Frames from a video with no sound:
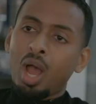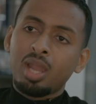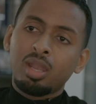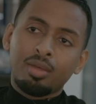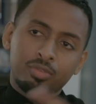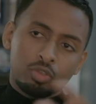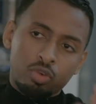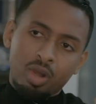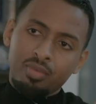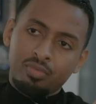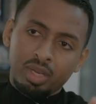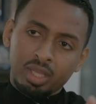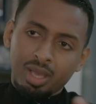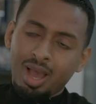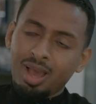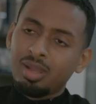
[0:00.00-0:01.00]
I love
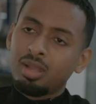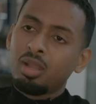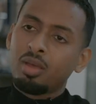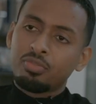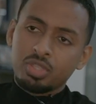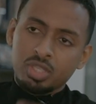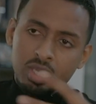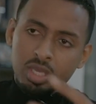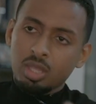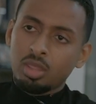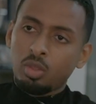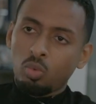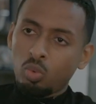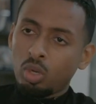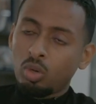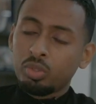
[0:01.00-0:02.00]
traveling. I love seeing
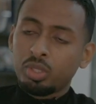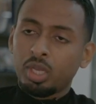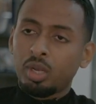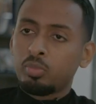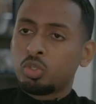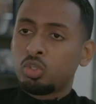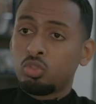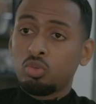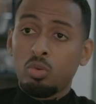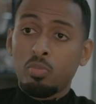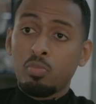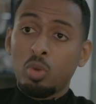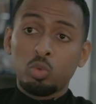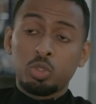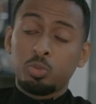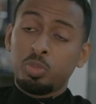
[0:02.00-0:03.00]
the world, and I'm sure
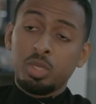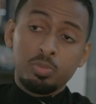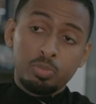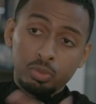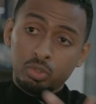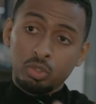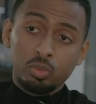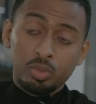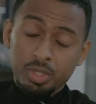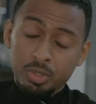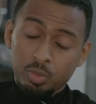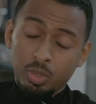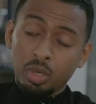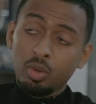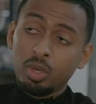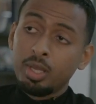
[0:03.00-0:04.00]
most people do as
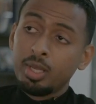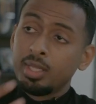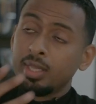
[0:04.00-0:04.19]
well.